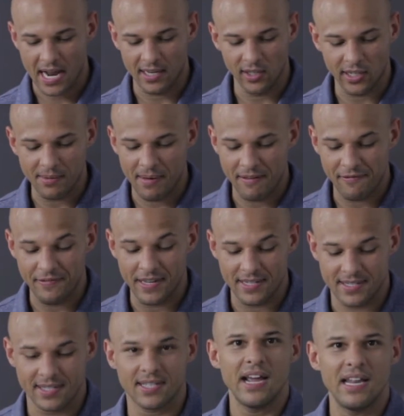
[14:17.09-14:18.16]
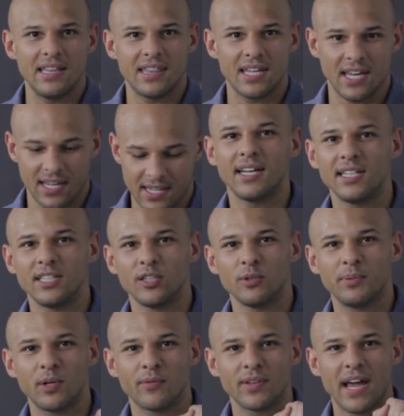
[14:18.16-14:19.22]
I look at my fist and think a little
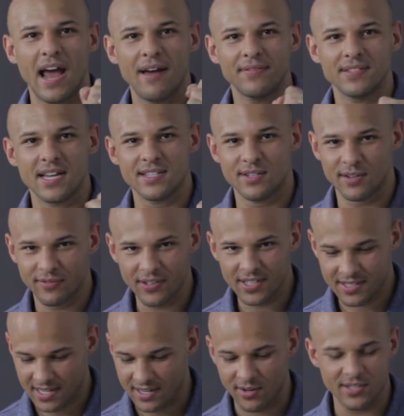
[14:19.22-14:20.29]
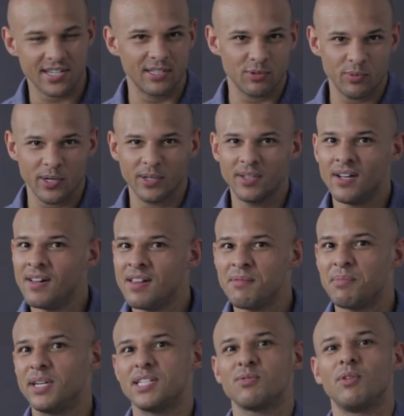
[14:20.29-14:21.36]
bit over the half size of your fist. I know it sounds weird,
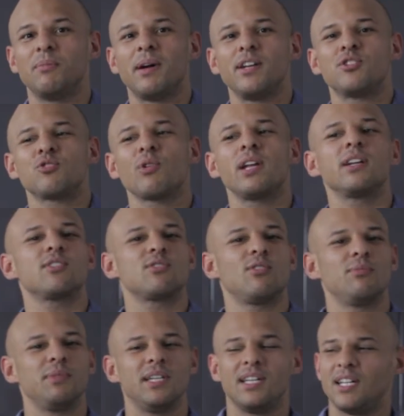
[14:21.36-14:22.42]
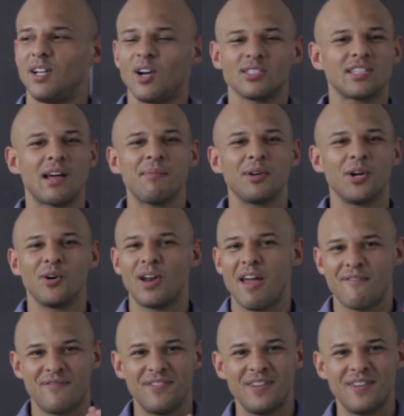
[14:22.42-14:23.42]
but it's what my trainer told me a long time ago, and I've